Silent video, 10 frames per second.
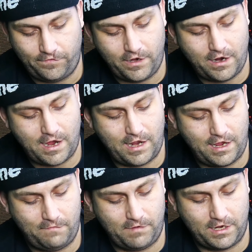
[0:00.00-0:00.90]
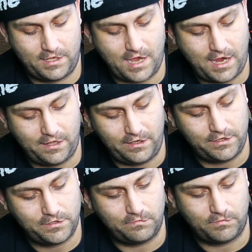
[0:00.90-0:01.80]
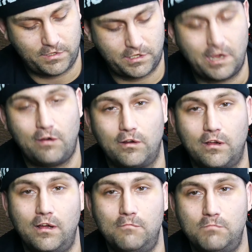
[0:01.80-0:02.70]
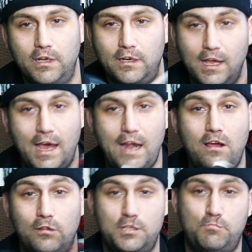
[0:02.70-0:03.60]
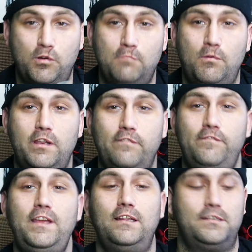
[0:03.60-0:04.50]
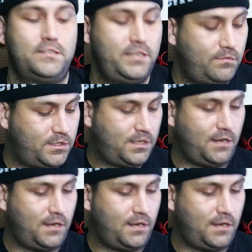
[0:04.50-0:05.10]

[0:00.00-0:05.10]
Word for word: figure out how I'm going to tie these and what's going on. But no, let's put them on the feet. Let's see what's